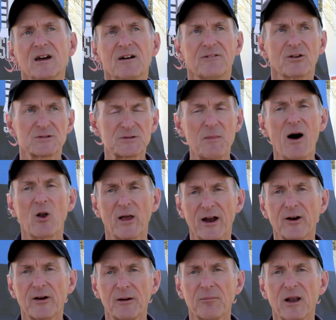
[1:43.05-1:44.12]
for a small
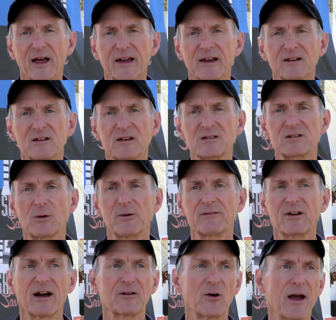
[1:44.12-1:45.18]
area plan, so we've
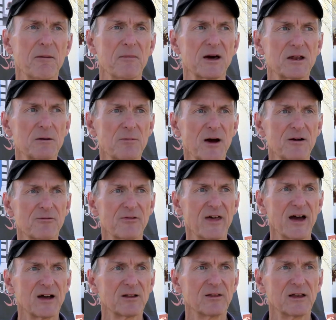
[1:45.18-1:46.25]
got grant money to pay for
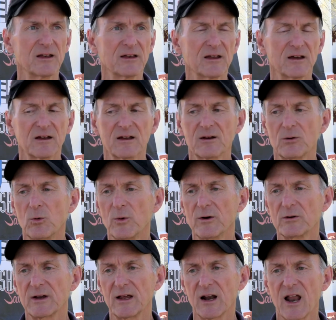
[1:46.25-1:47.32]
that, and
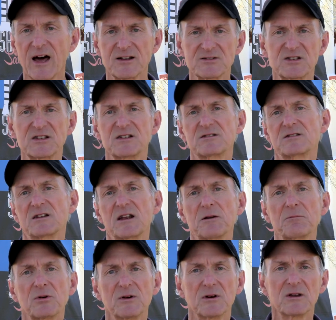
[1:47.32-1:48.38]
we'll get a lot of citizen
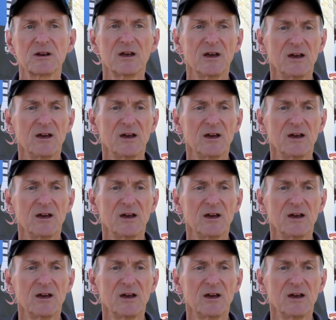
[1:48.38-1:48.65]
input